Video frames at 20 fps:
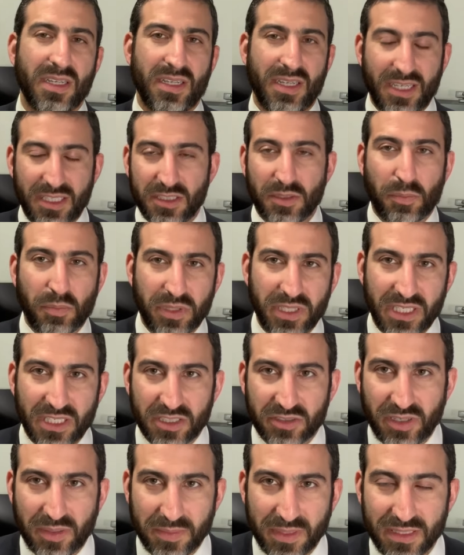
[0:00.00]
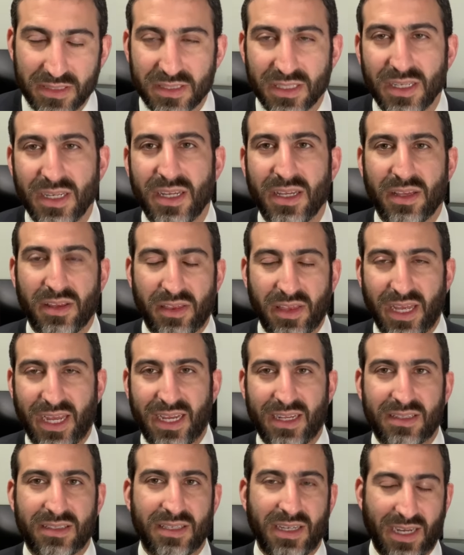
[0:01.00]
in the plea agreement
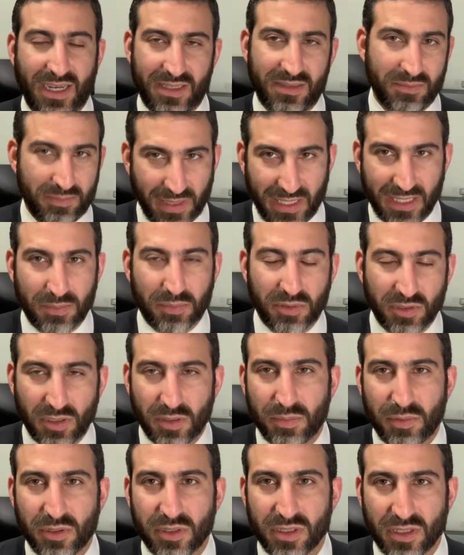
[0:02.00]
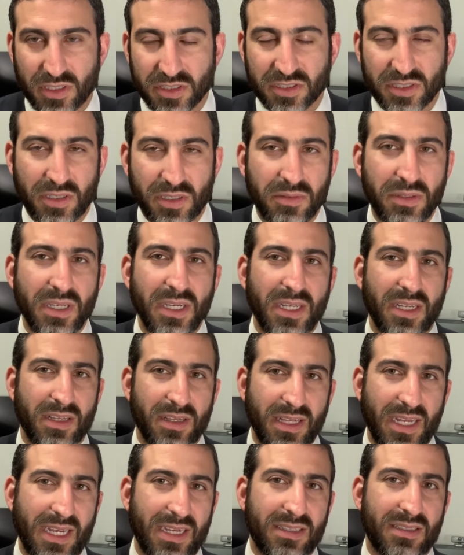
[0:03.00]
that, and by the parole board also,
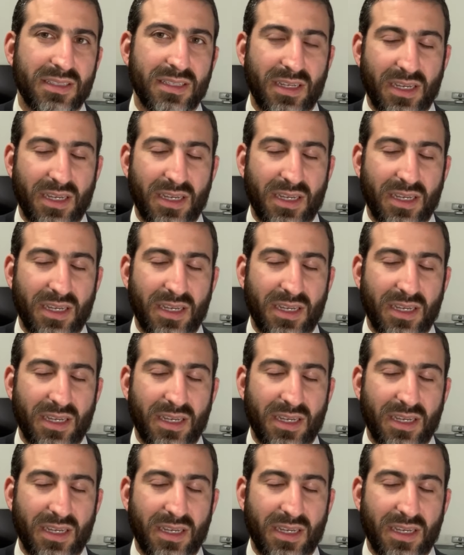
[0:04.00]
that